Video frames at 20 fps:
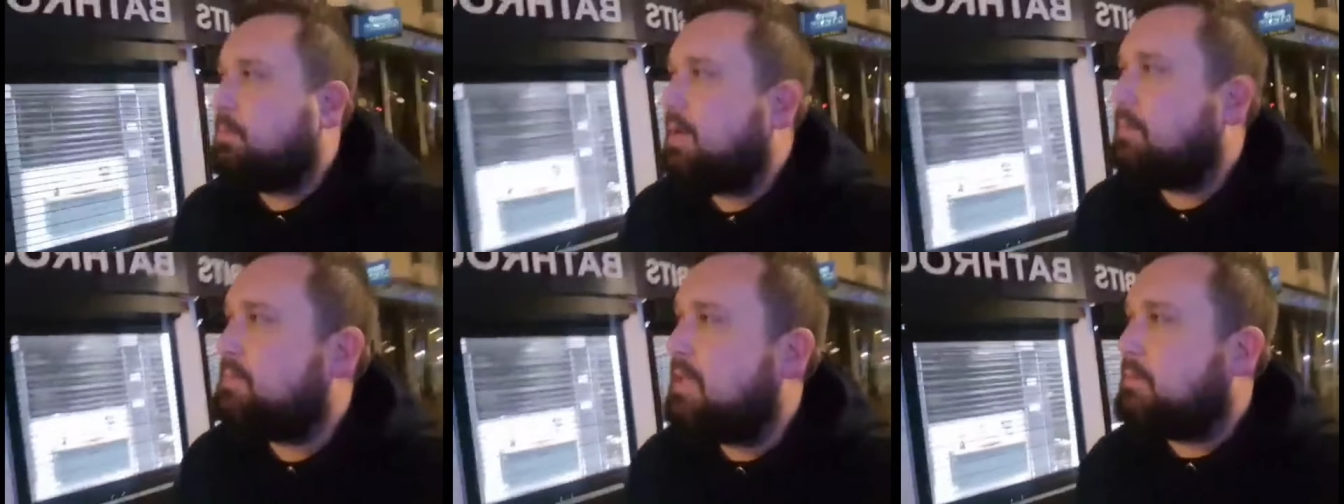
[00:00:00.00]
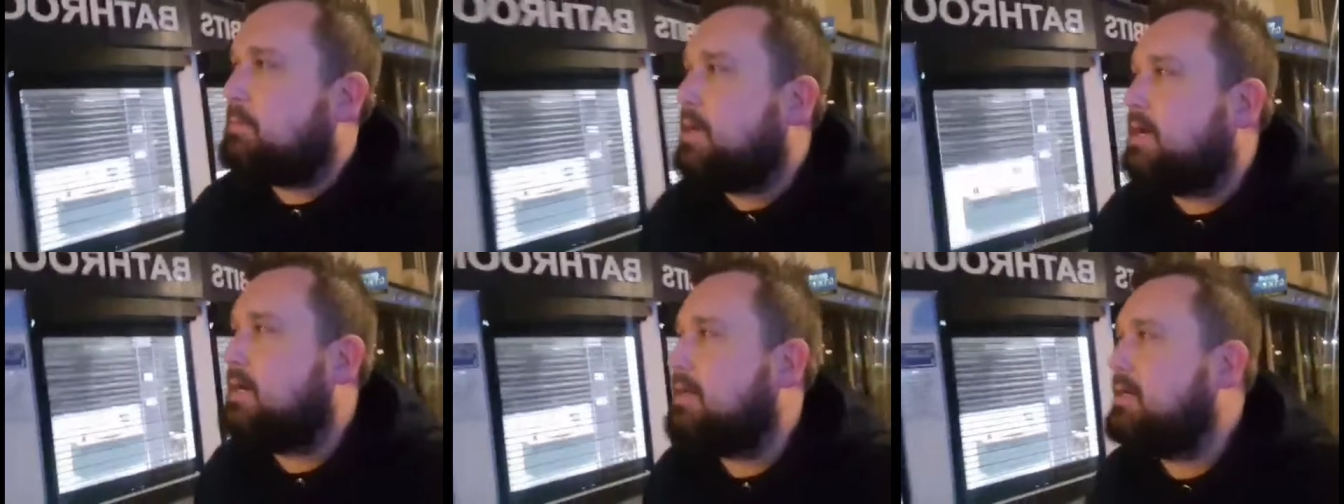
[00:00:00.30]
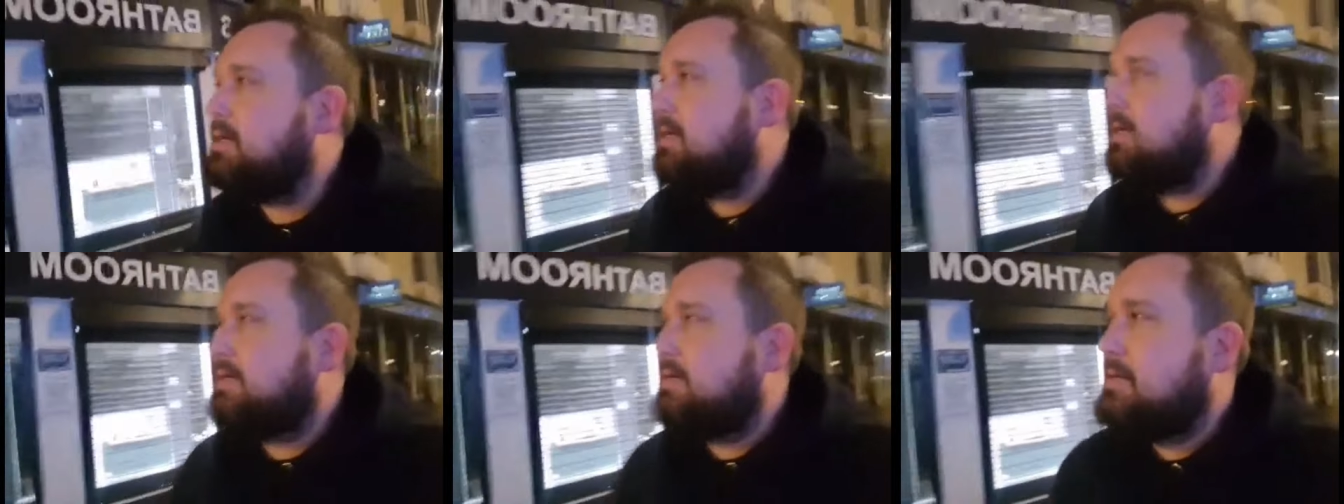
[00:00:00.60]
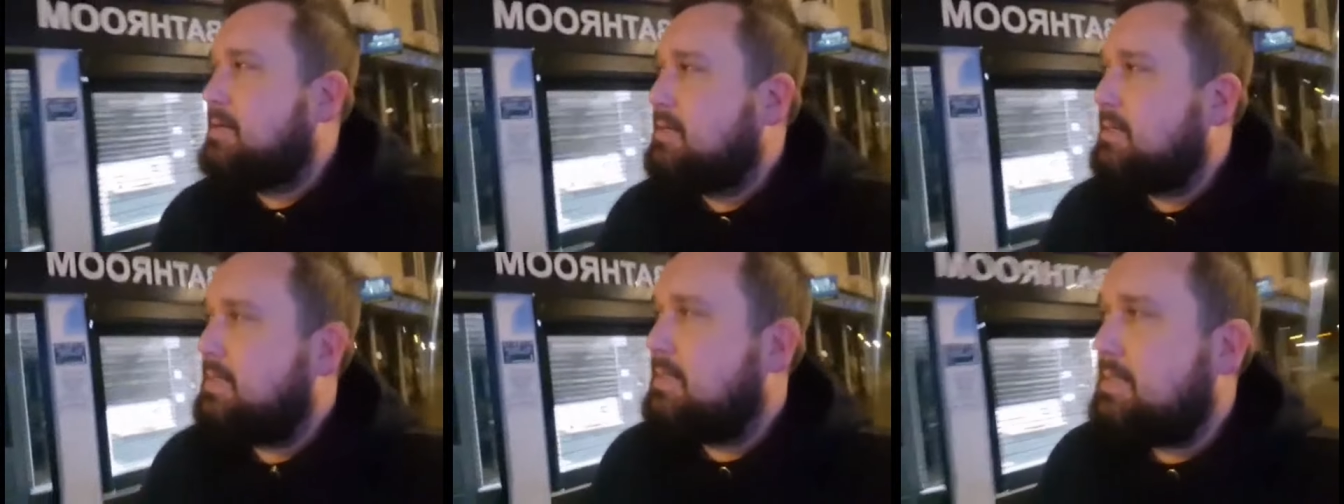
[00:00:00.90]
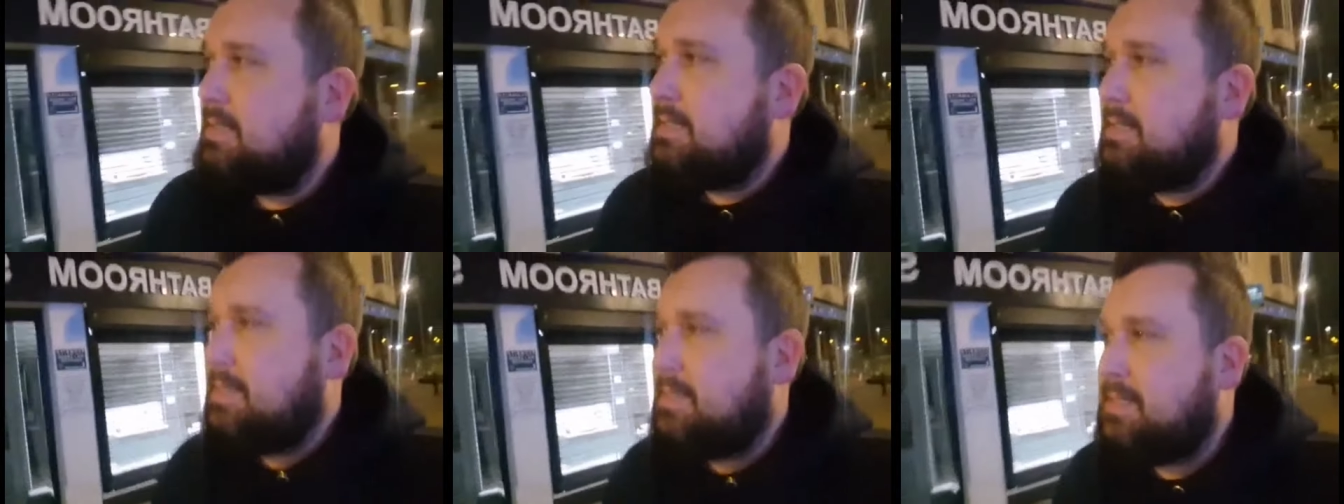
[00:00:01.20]
pub number,
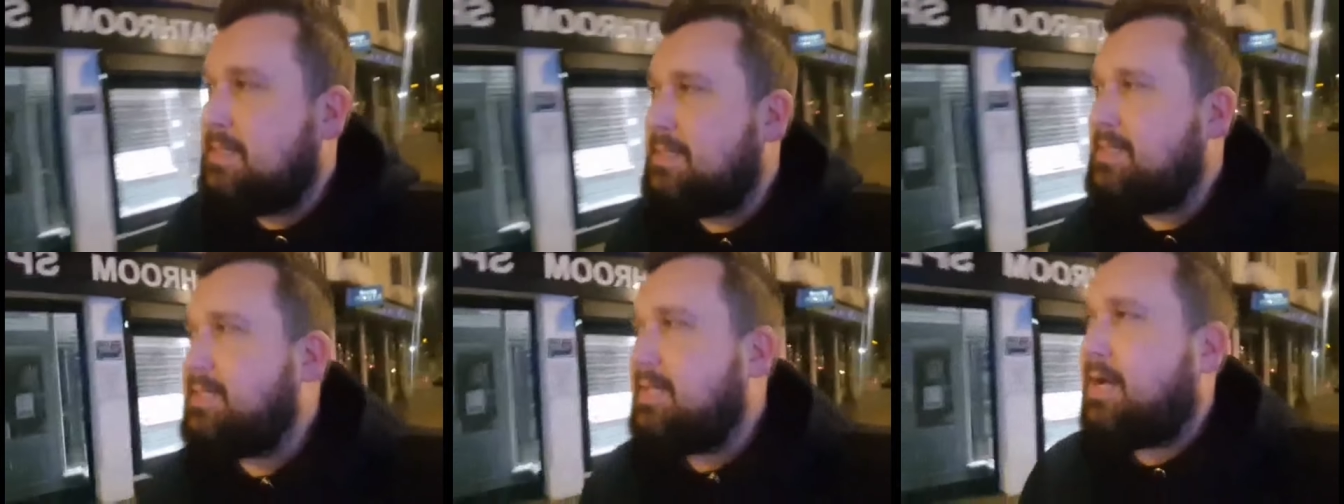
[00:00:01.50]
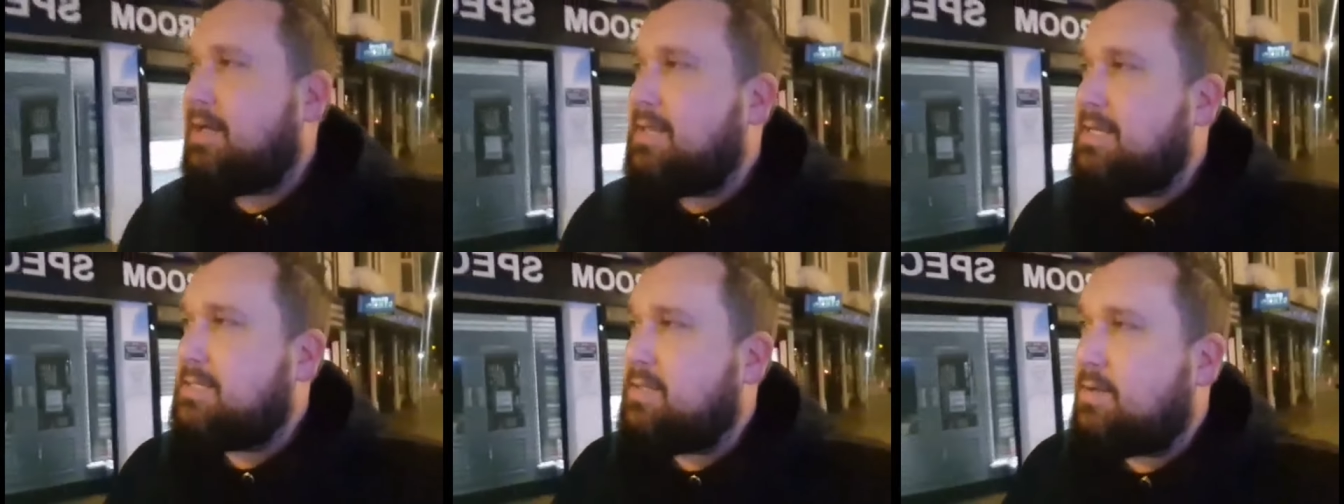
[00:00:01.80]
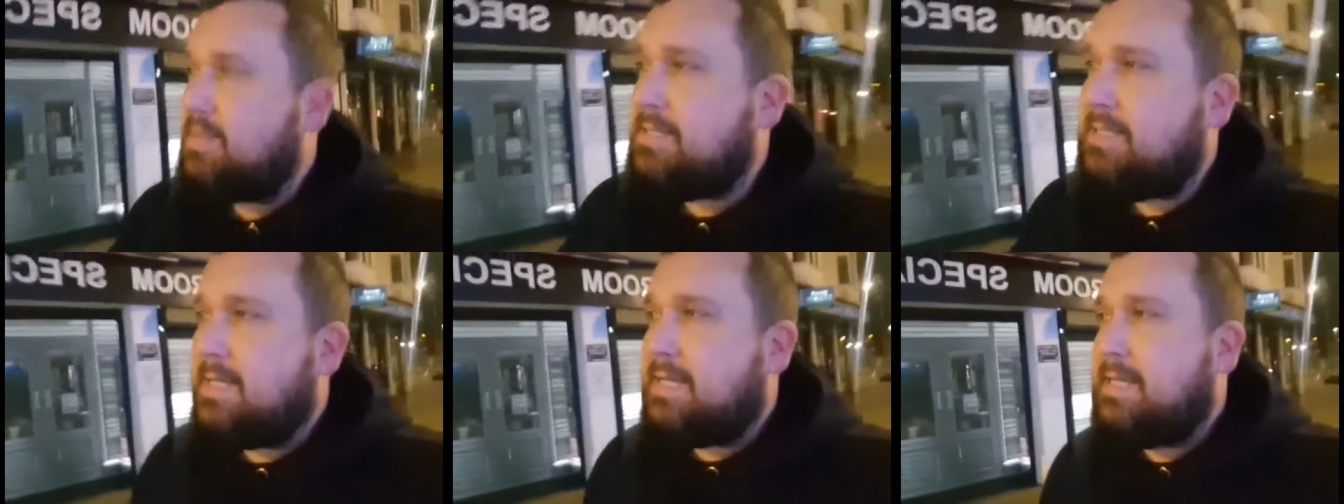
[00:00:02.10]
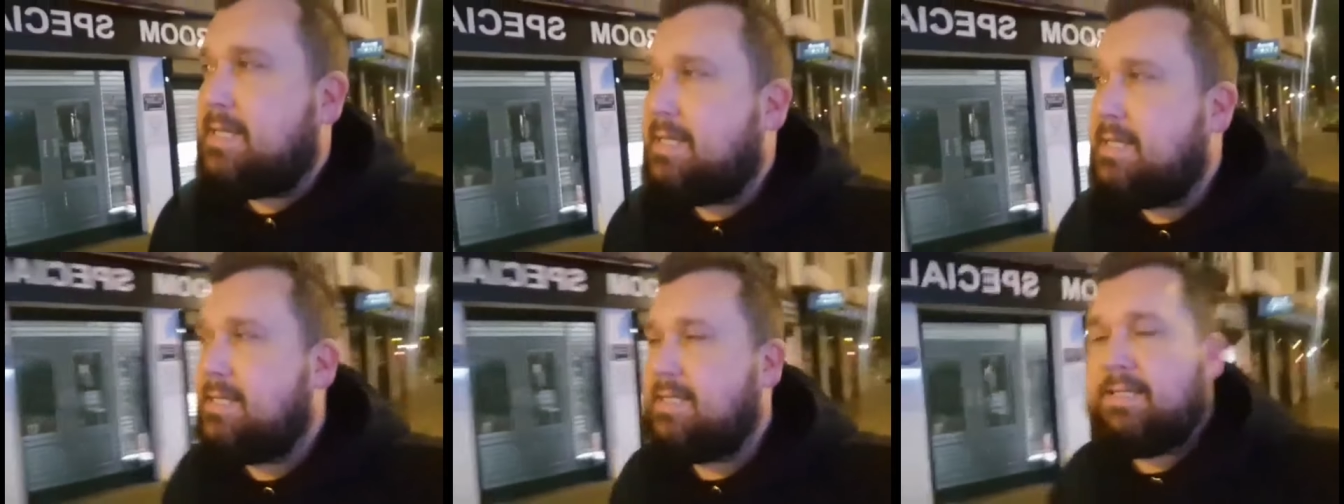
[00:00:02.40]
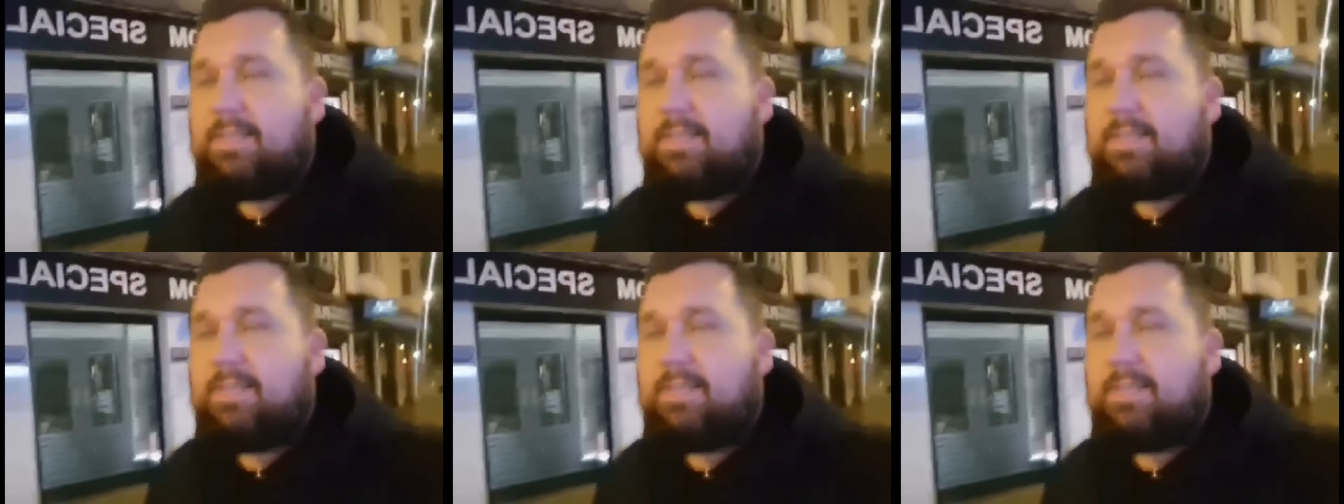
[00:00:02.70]
I think it's 19.